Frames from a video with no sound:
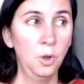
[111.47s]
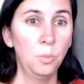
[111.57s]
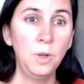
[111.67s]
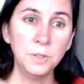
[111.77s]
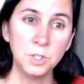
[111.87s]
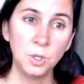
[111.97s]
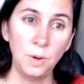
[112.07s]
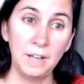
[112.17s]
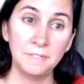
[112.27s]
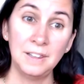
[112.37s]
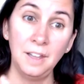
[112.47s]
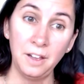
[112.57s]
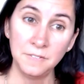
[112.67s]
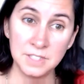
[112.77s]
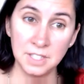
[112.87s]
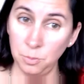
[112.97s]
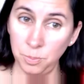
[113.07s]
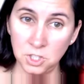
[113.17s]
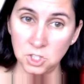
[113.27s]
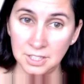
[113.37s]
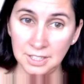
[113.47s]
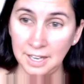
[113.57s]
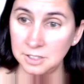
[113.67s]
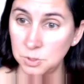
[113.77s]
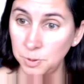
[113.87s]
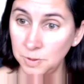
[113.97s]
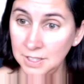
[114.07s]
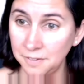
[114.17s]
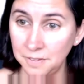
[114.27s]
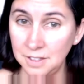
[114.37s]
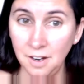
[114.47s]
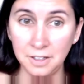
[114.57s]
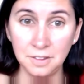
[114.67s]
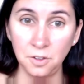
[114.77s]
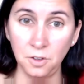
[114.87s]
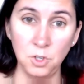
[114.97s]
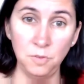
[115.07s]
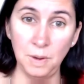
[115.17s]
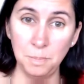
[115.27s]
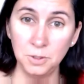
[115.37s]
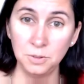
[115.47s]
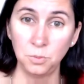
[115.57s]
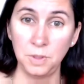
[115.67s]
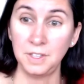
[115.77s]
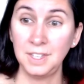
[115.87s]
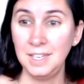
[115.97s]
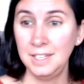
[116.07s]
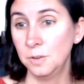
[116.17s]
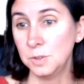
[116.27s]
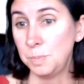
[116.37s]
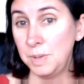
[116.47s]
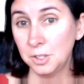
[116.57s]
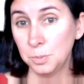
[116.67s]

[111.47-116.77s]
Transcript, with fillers: We also have a live celebration in Canterbury on the 9th of November with the keynote speaker,